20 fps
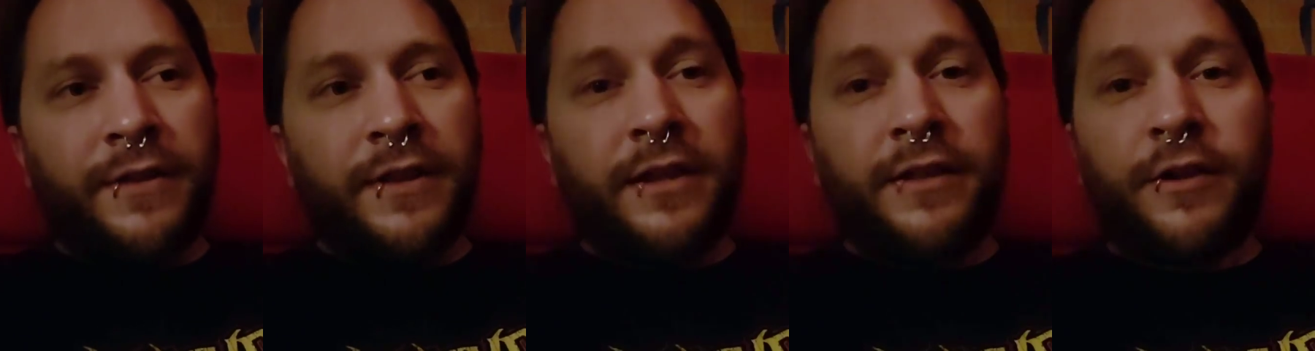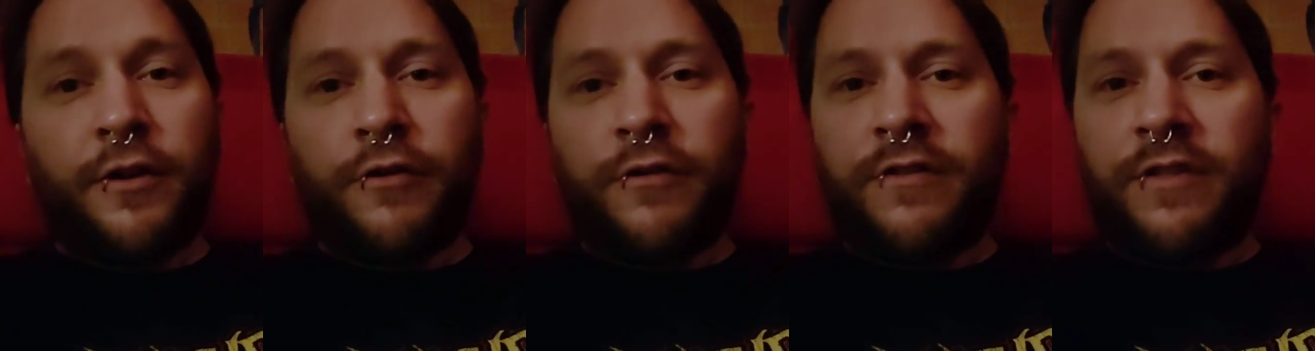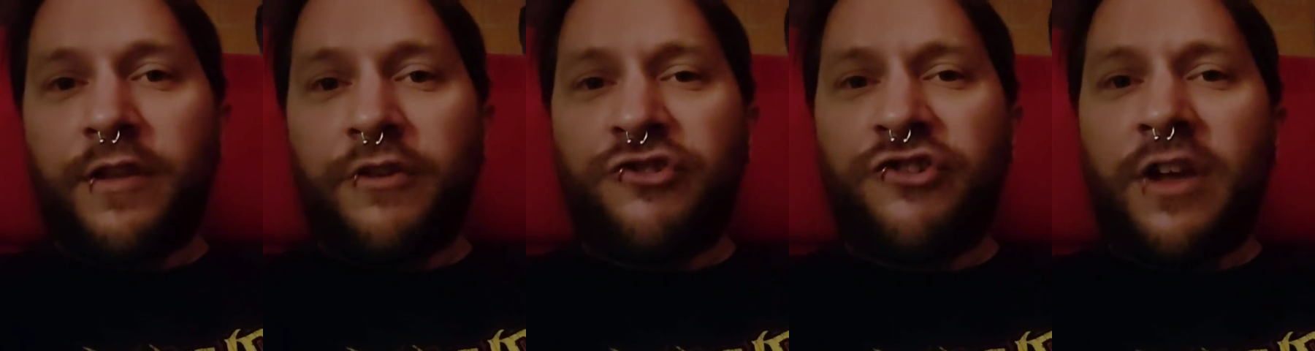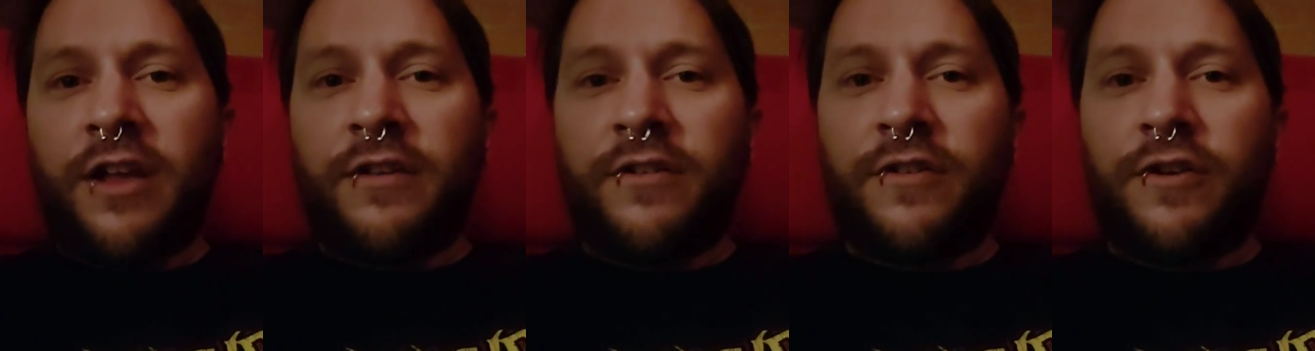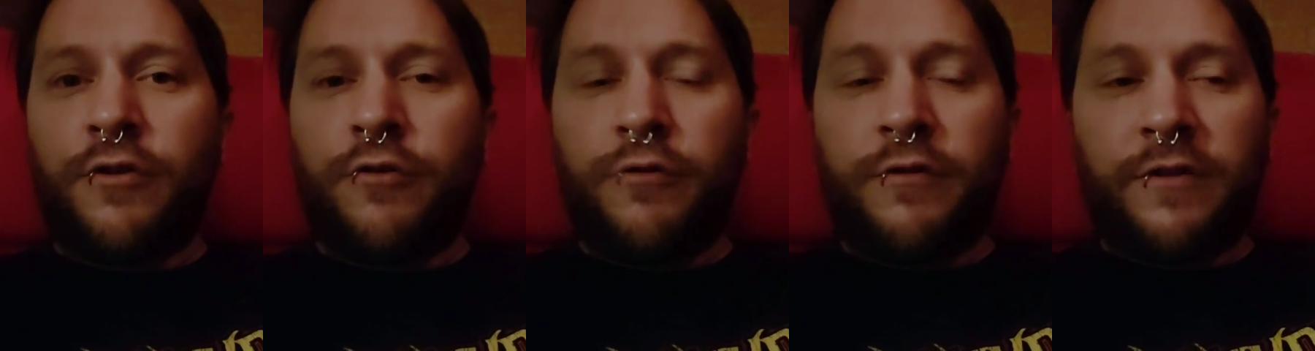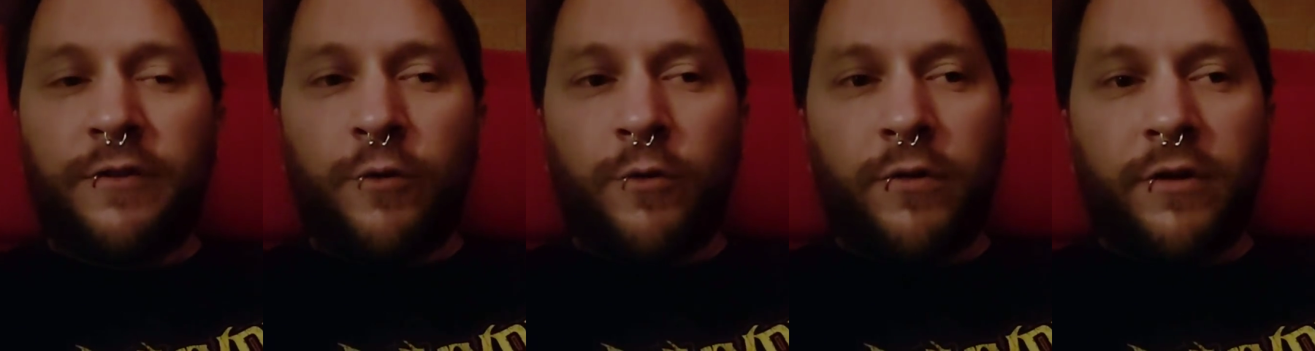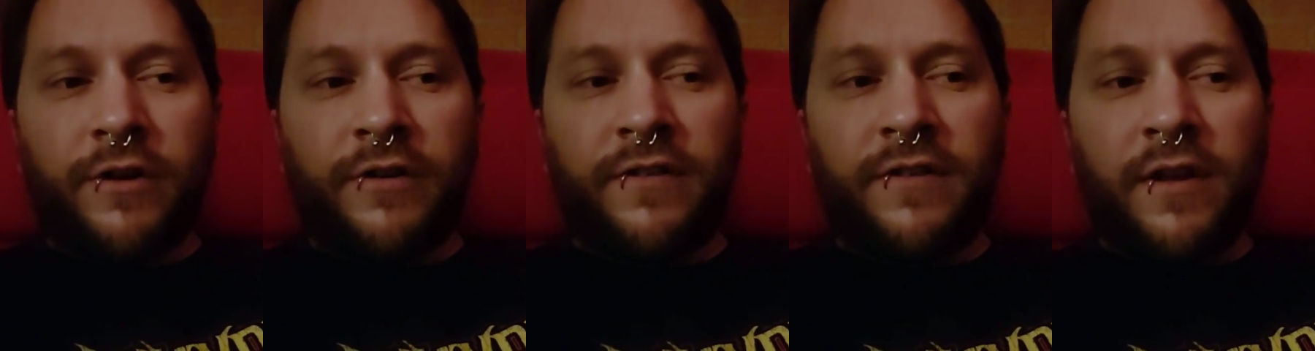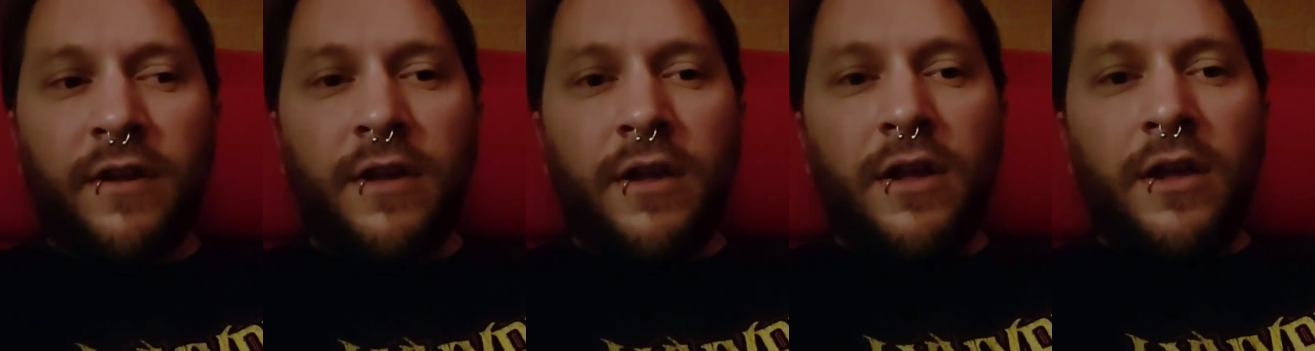And then there's the Gen 2
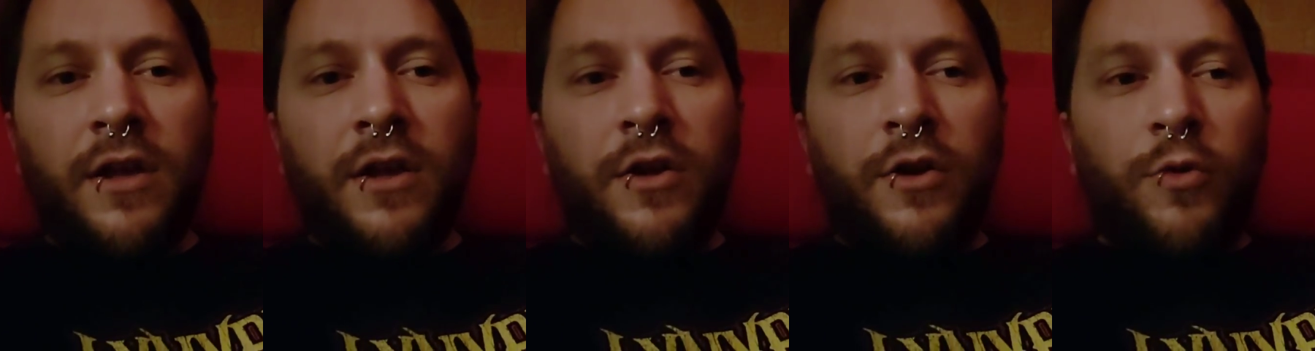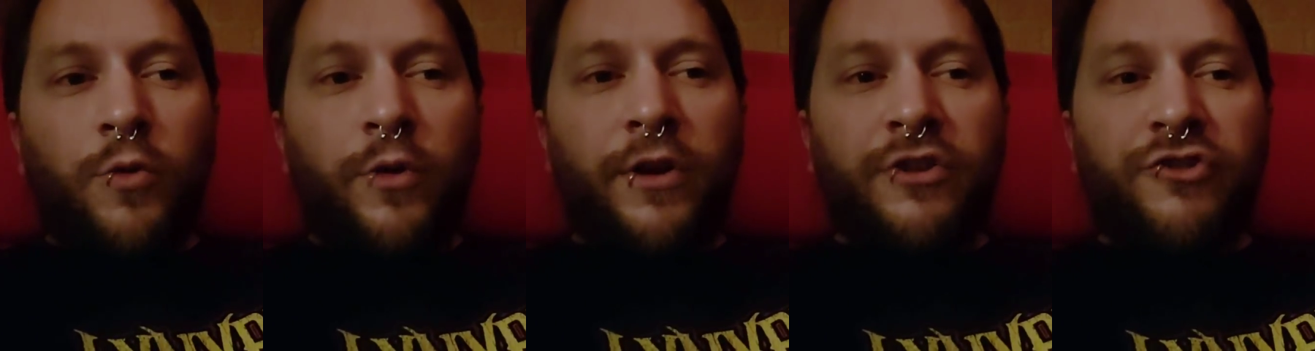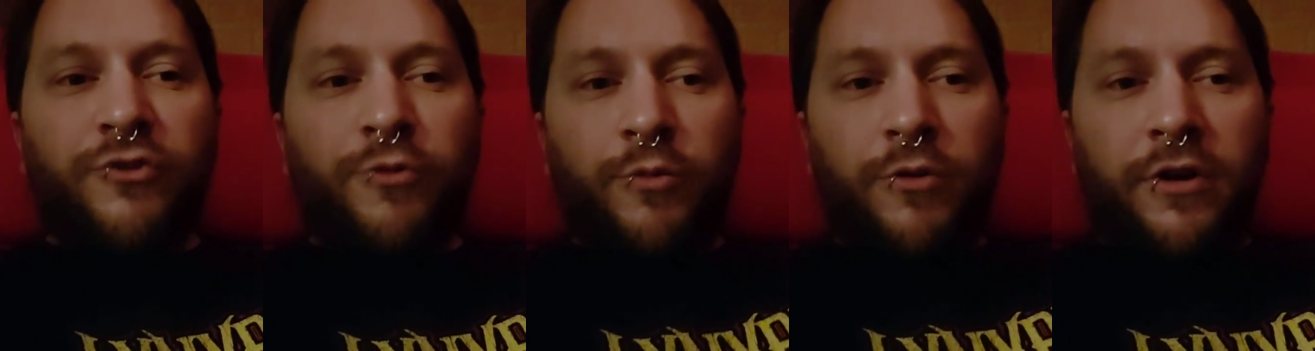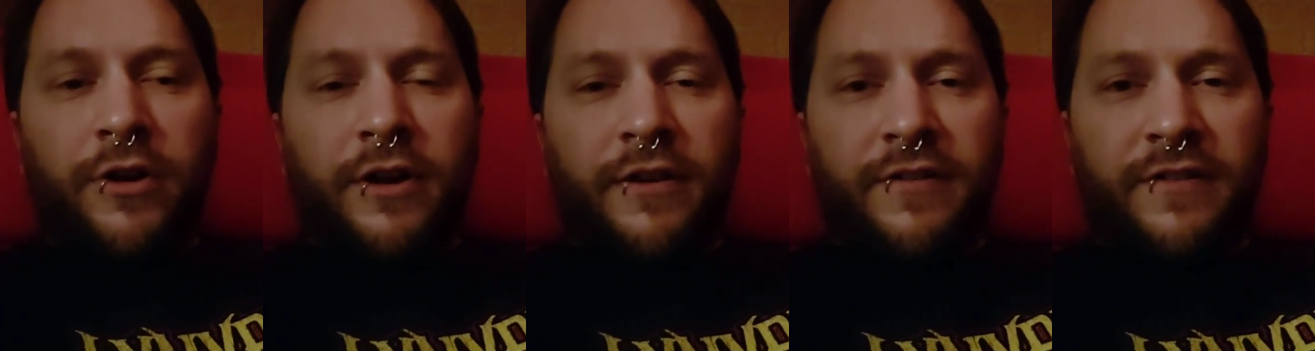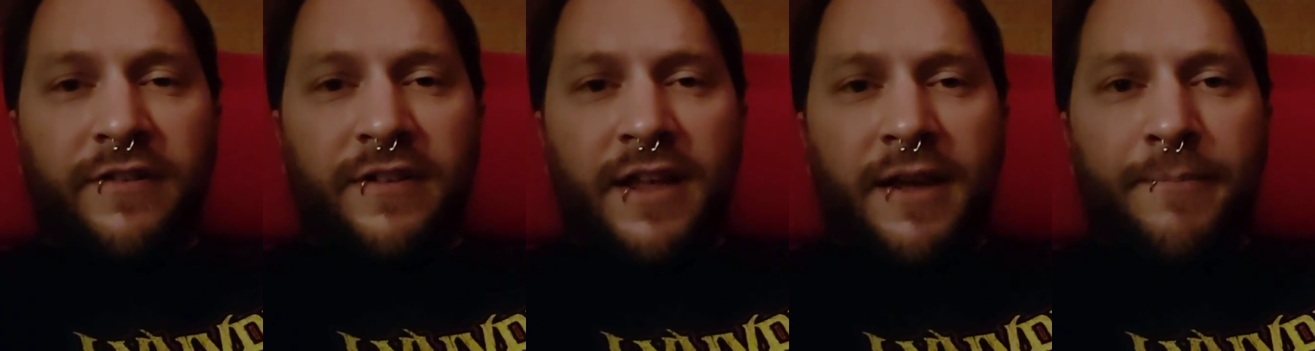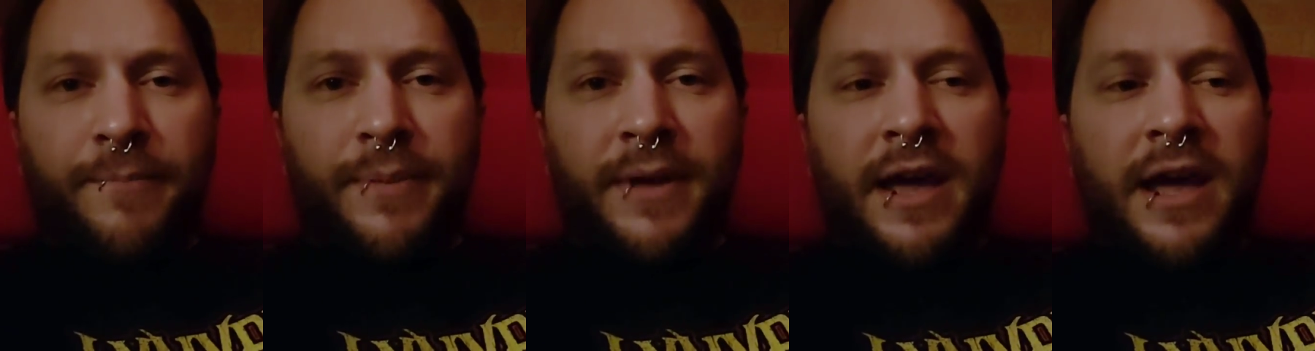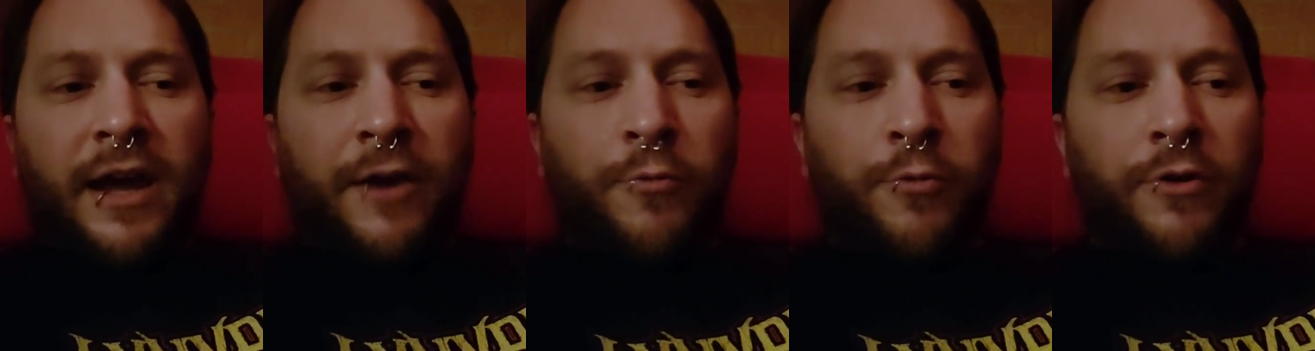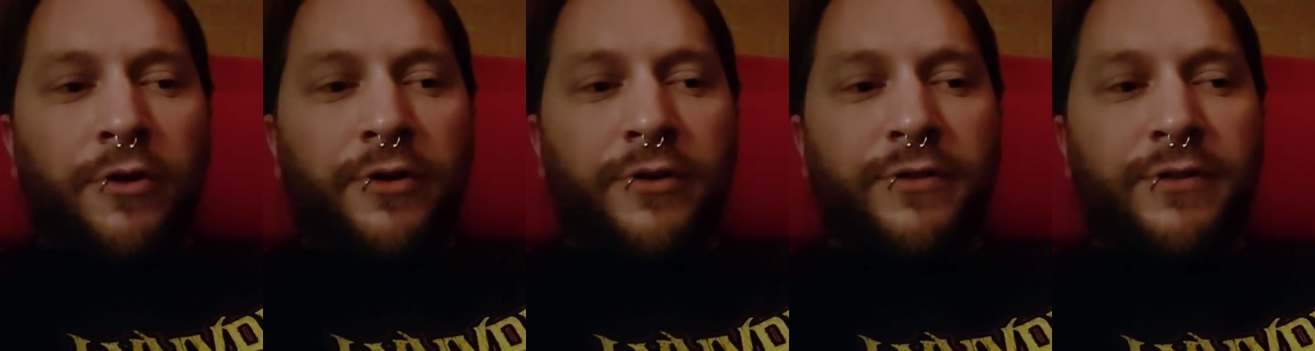stores, which were a step
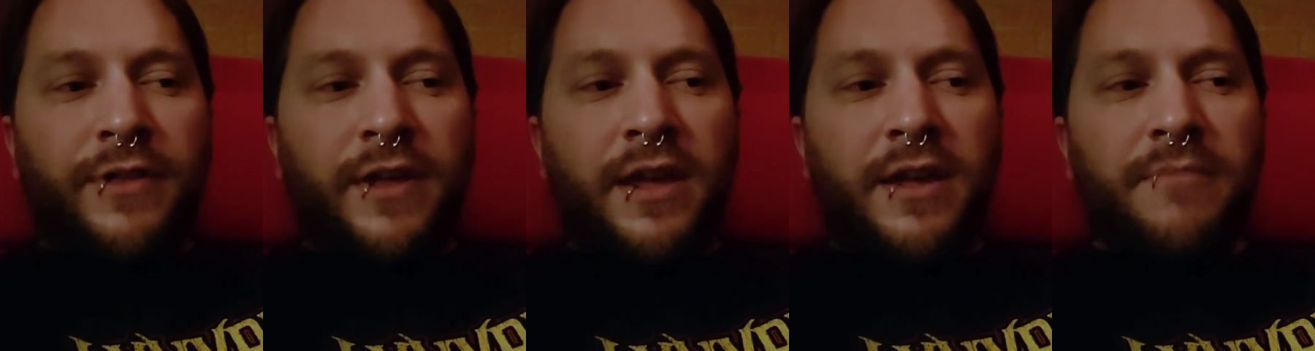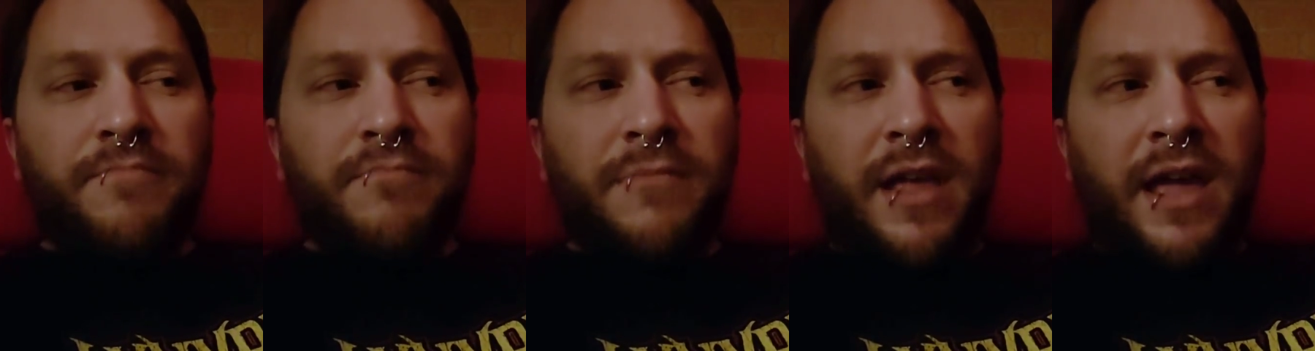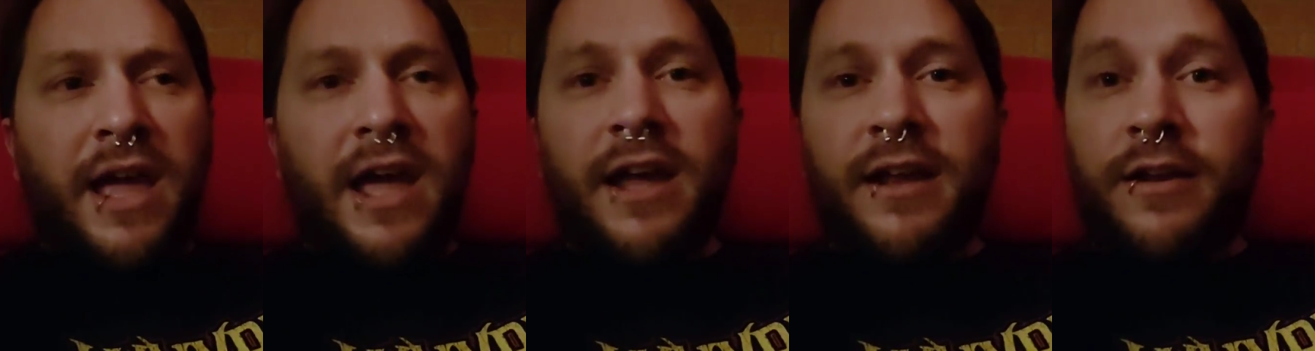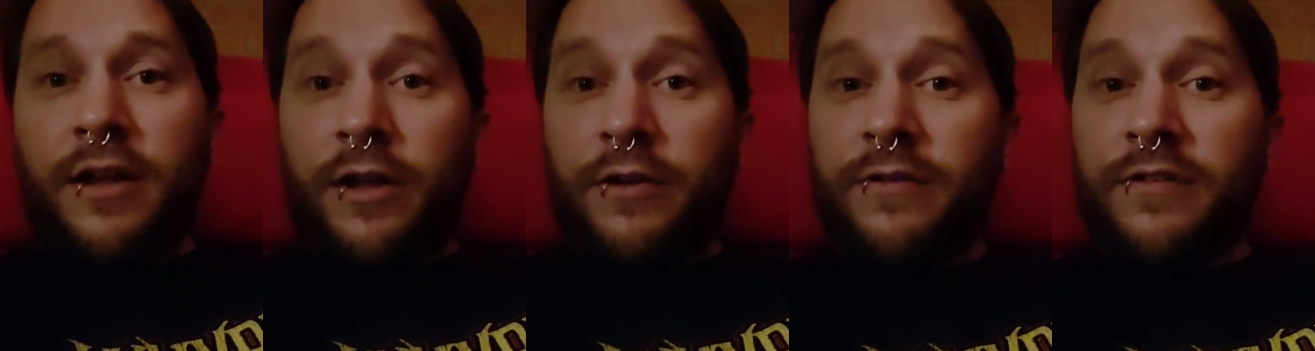back where they had